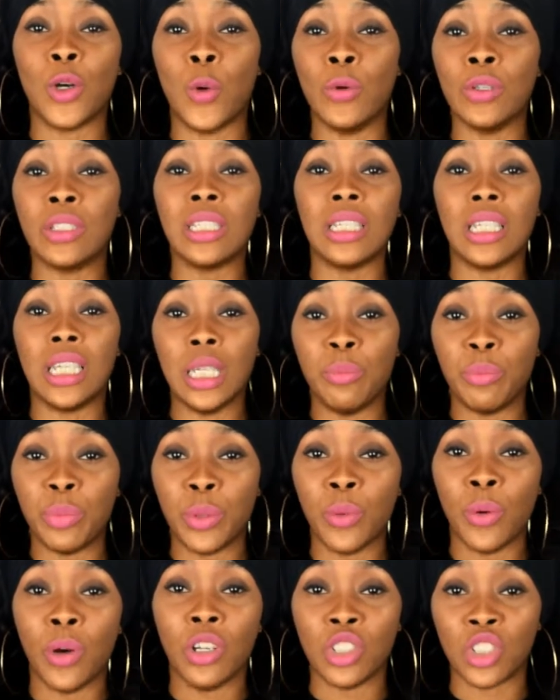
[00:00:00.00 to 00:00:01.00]
going to keep
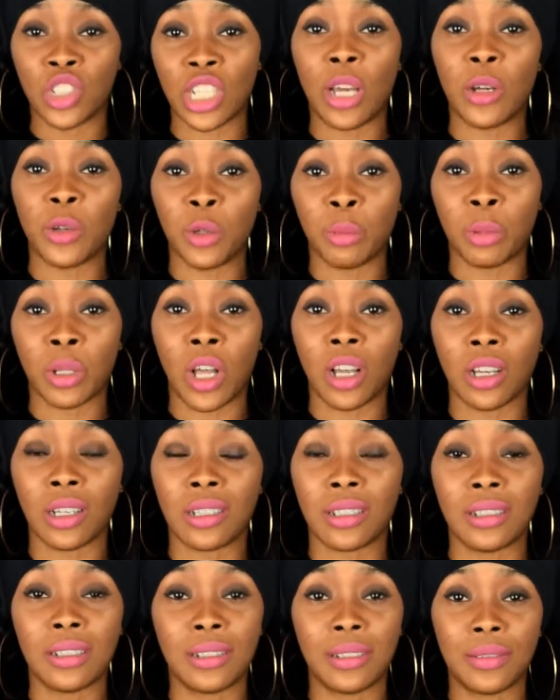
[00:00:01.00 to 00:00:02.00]
you on shadow block.